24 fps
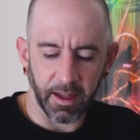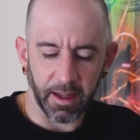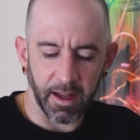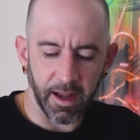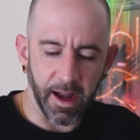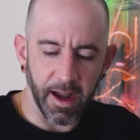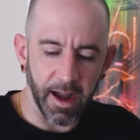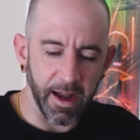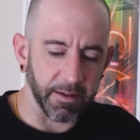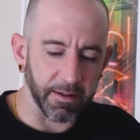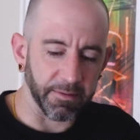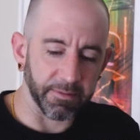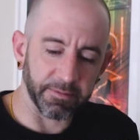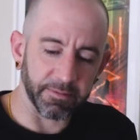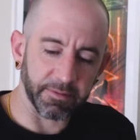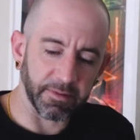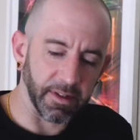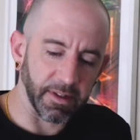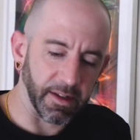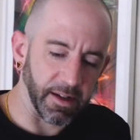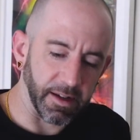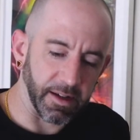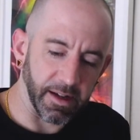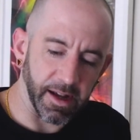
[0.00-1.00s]
I
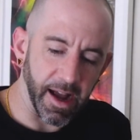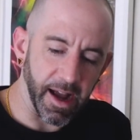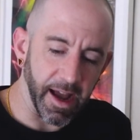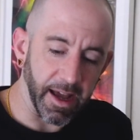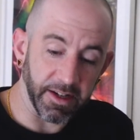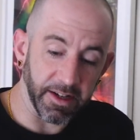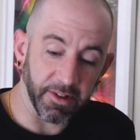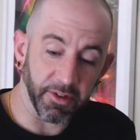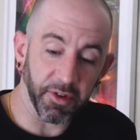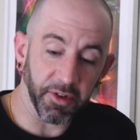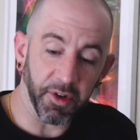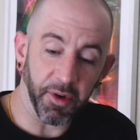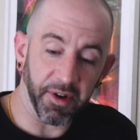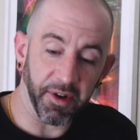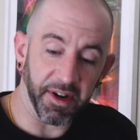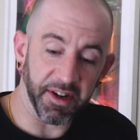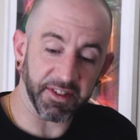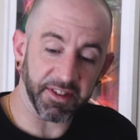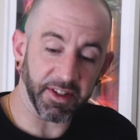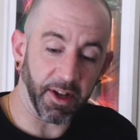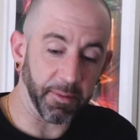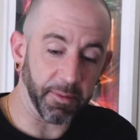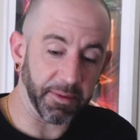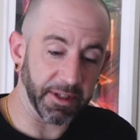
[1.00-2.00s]
I don't know where
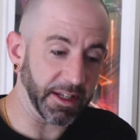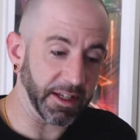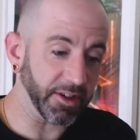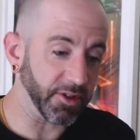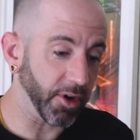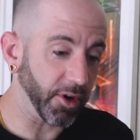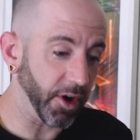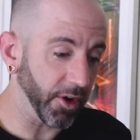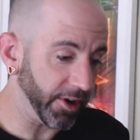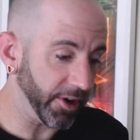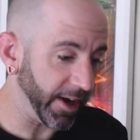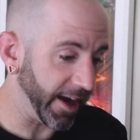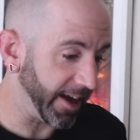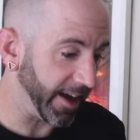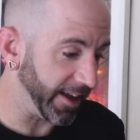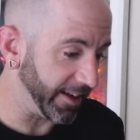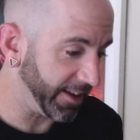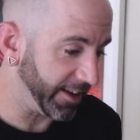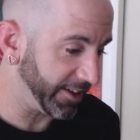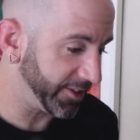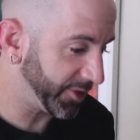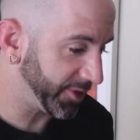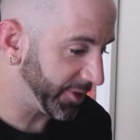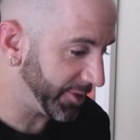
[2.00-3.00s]
it's all being grown at.
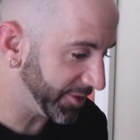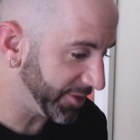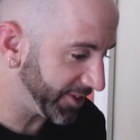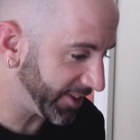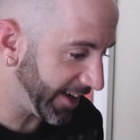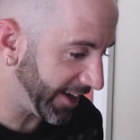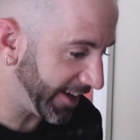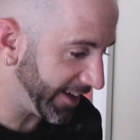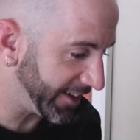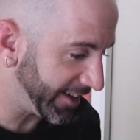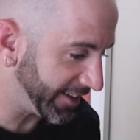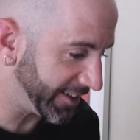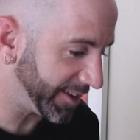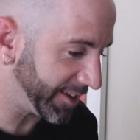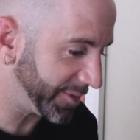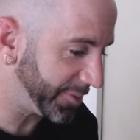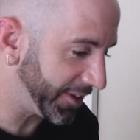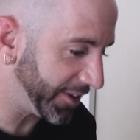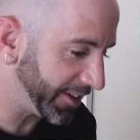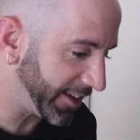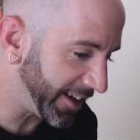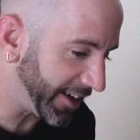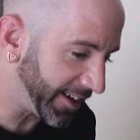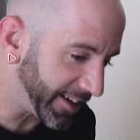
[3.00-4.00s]
That's what I'm saying. Has this
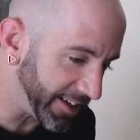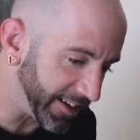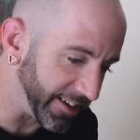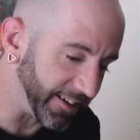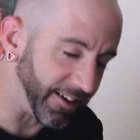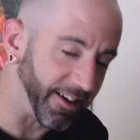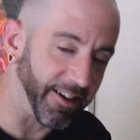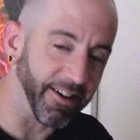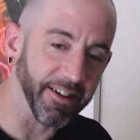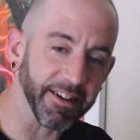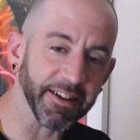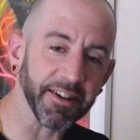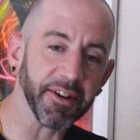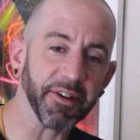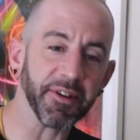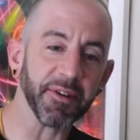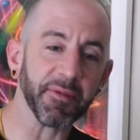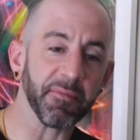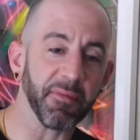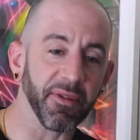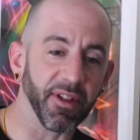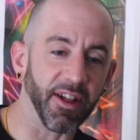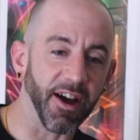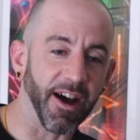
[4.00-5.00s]
been like an
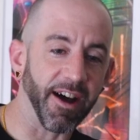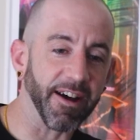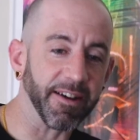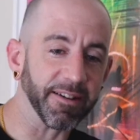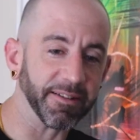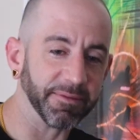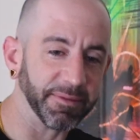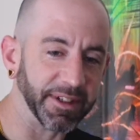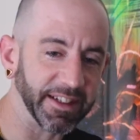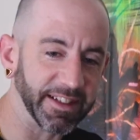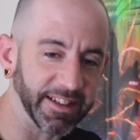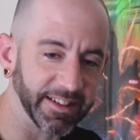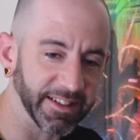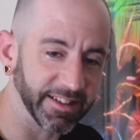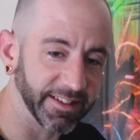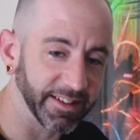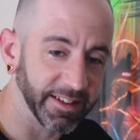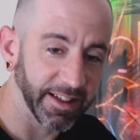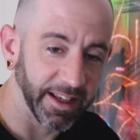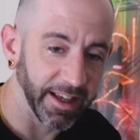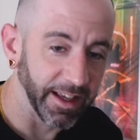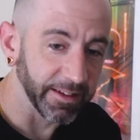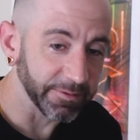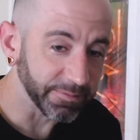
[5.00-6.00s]
ongoing plot? Because
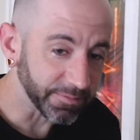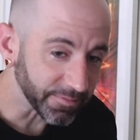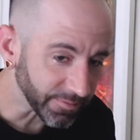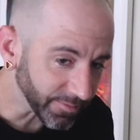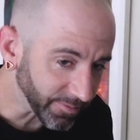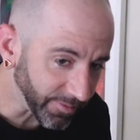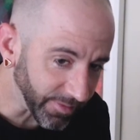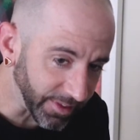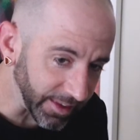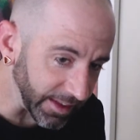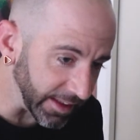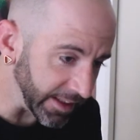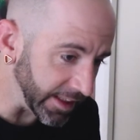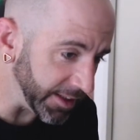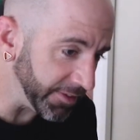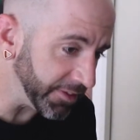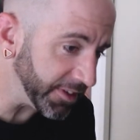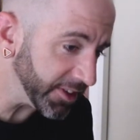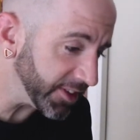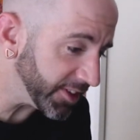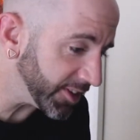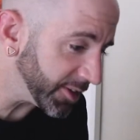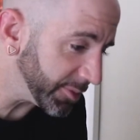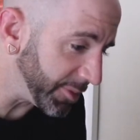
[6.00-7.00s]

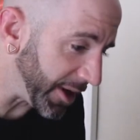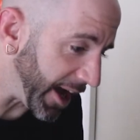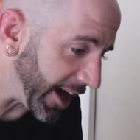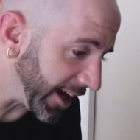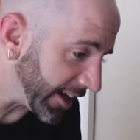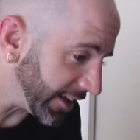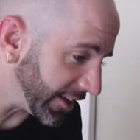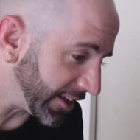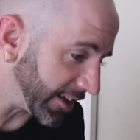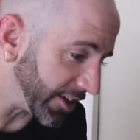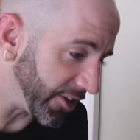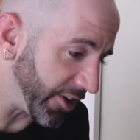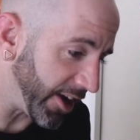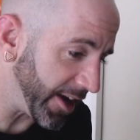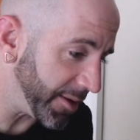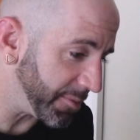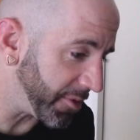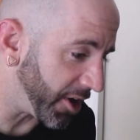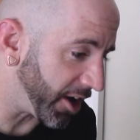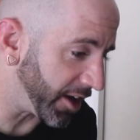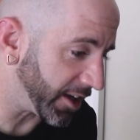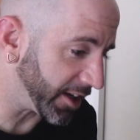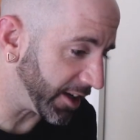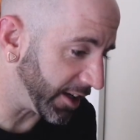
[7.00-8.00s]
even since back in the gray
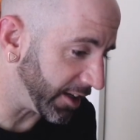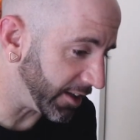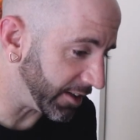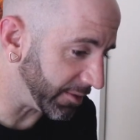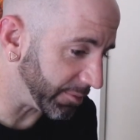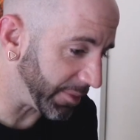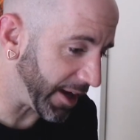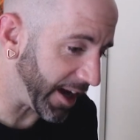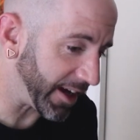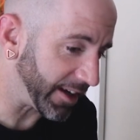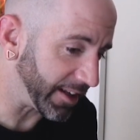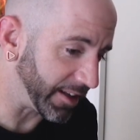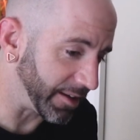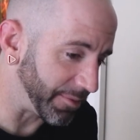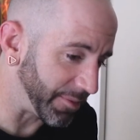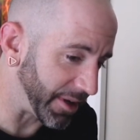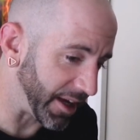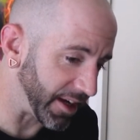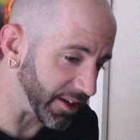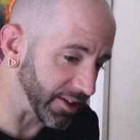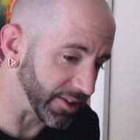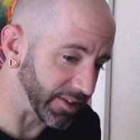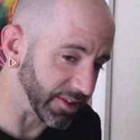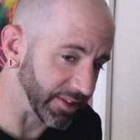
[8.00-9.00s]
market, back in the
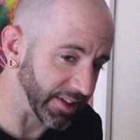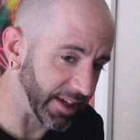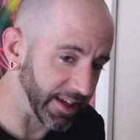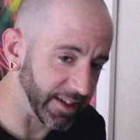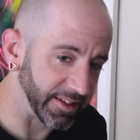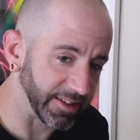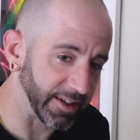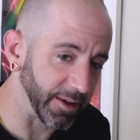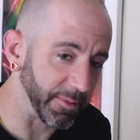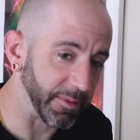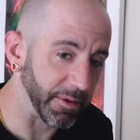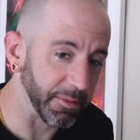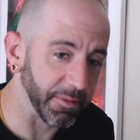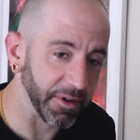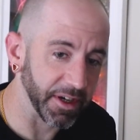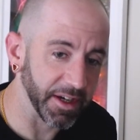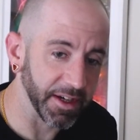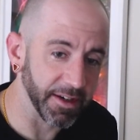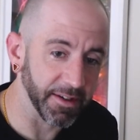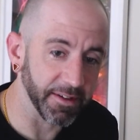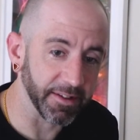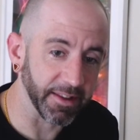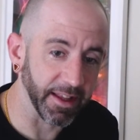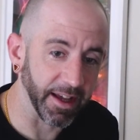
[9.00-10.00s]
medical days, I remember
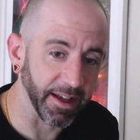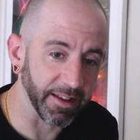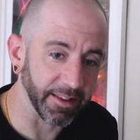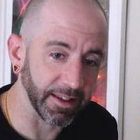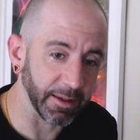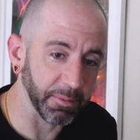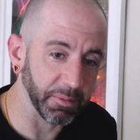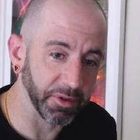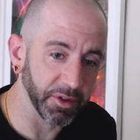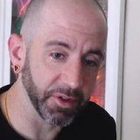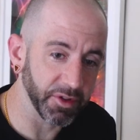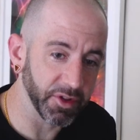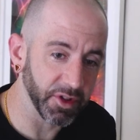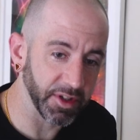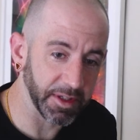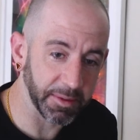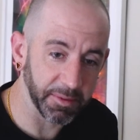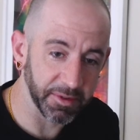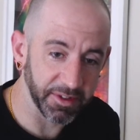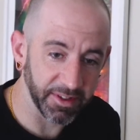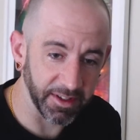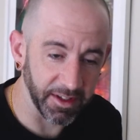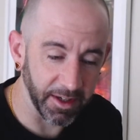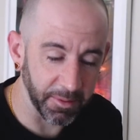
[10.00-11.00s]
hearing that the Blue Dream
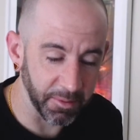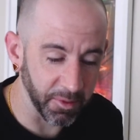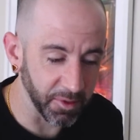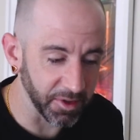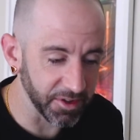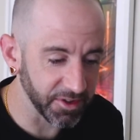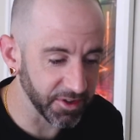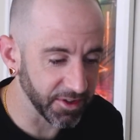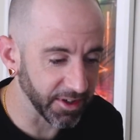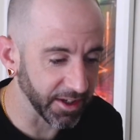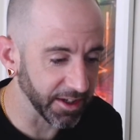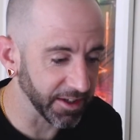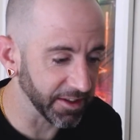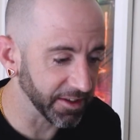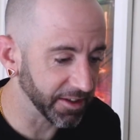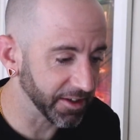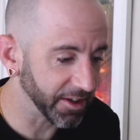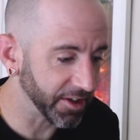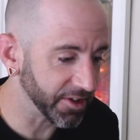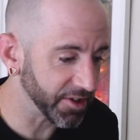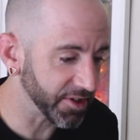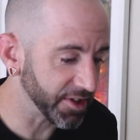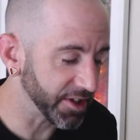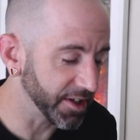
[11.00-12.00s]
was the number one strain in the
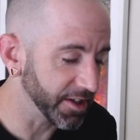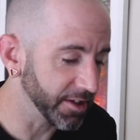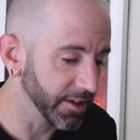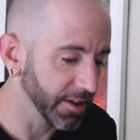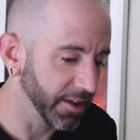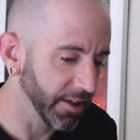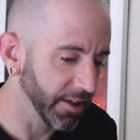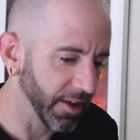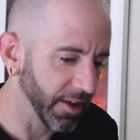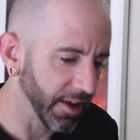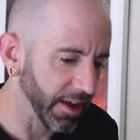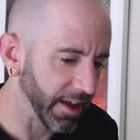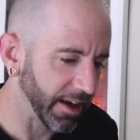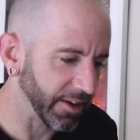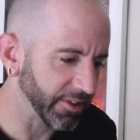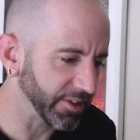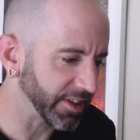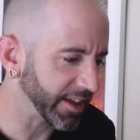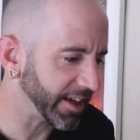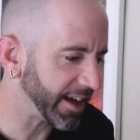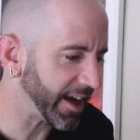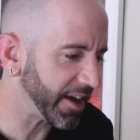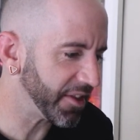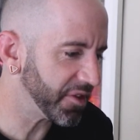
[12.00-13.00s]
country. I was
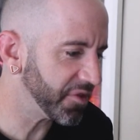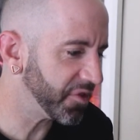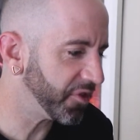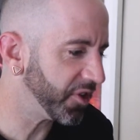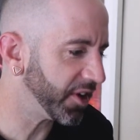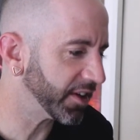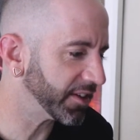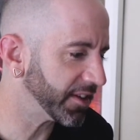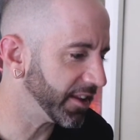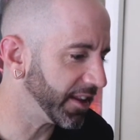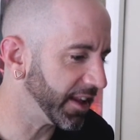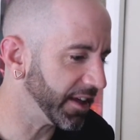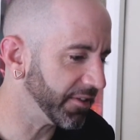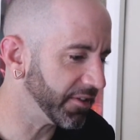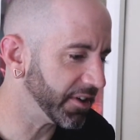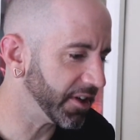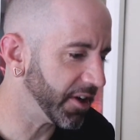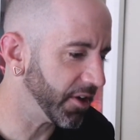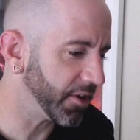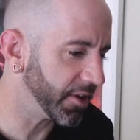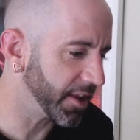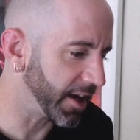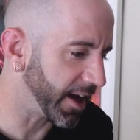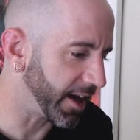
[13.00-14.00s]
like, how the fuck did they even
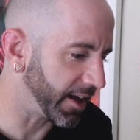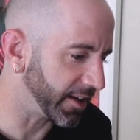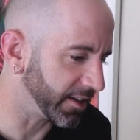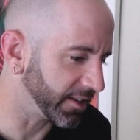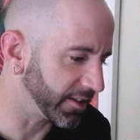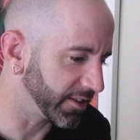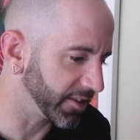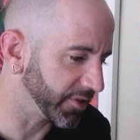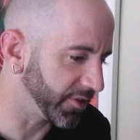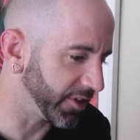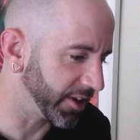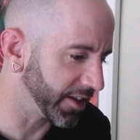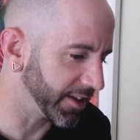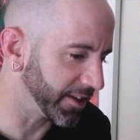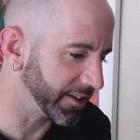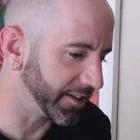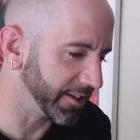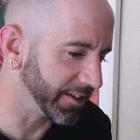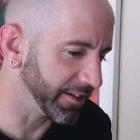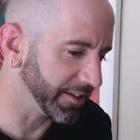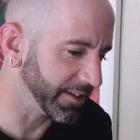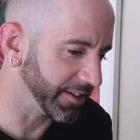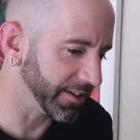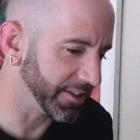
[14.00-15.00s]
know that? It's
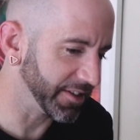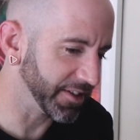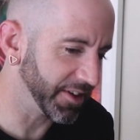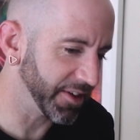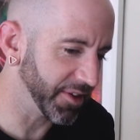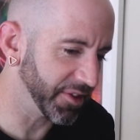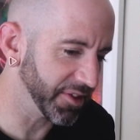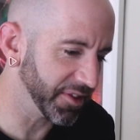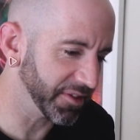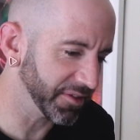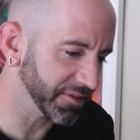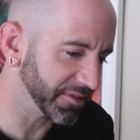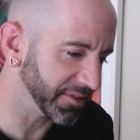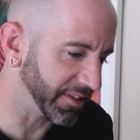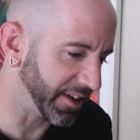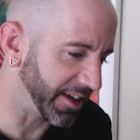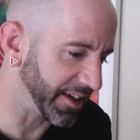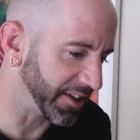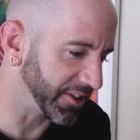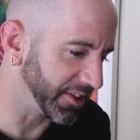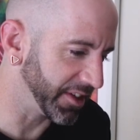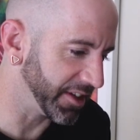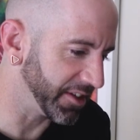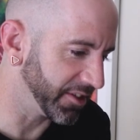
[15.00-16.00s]
fucking. There's no
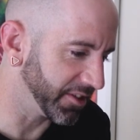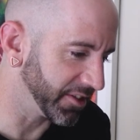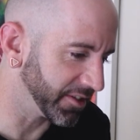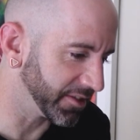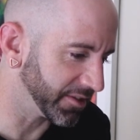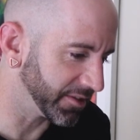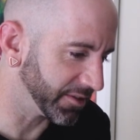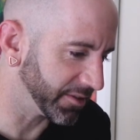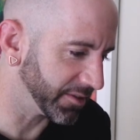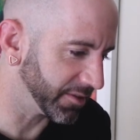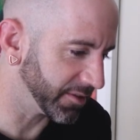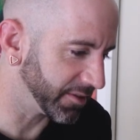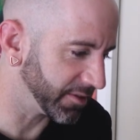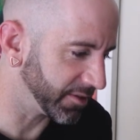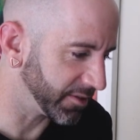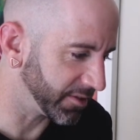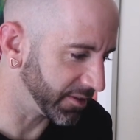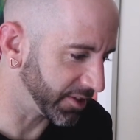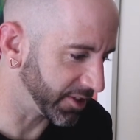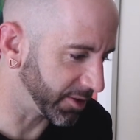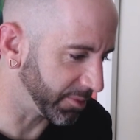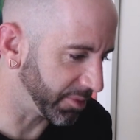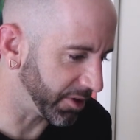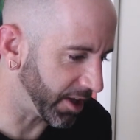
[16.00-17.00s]
like legal
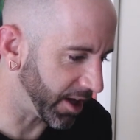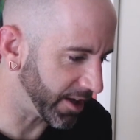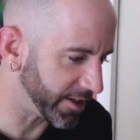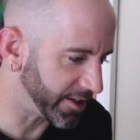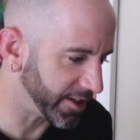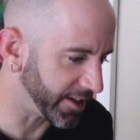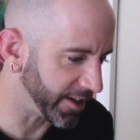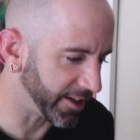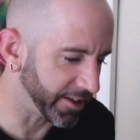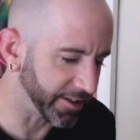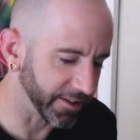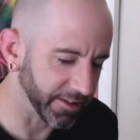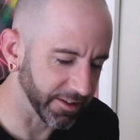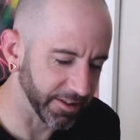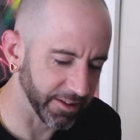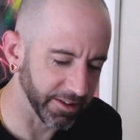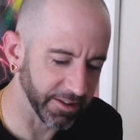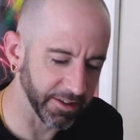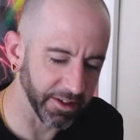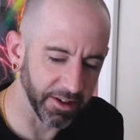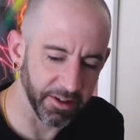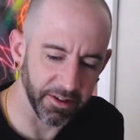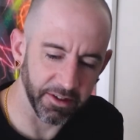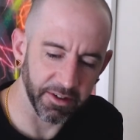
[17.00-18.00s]
supply chain,
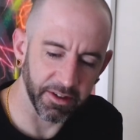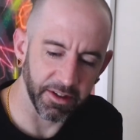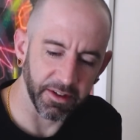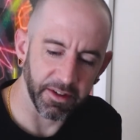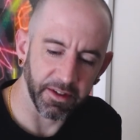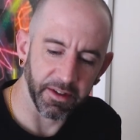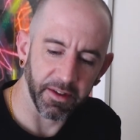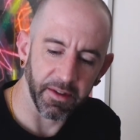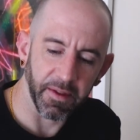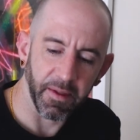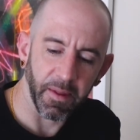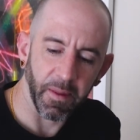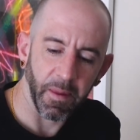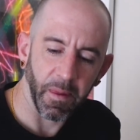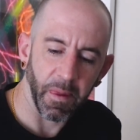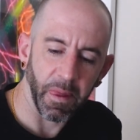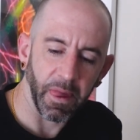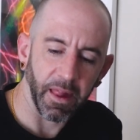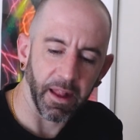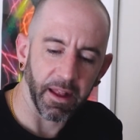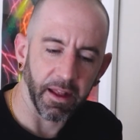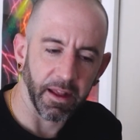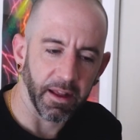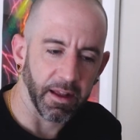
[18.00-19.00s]
you know.
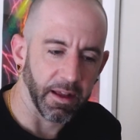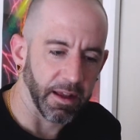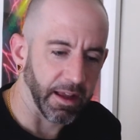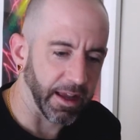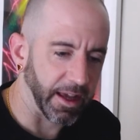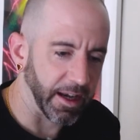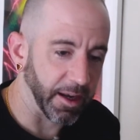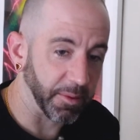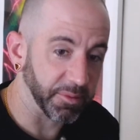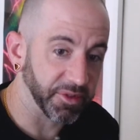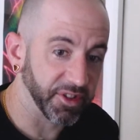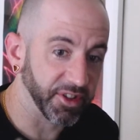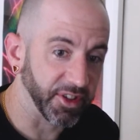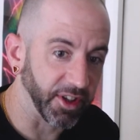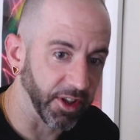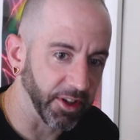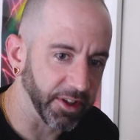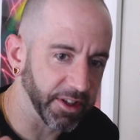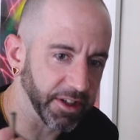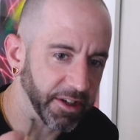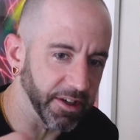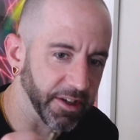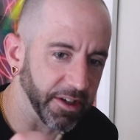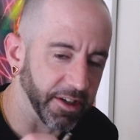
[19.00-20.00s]
And I'm still
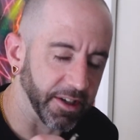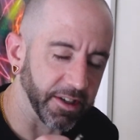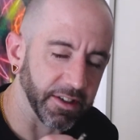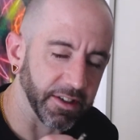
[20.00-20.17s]
hearing it.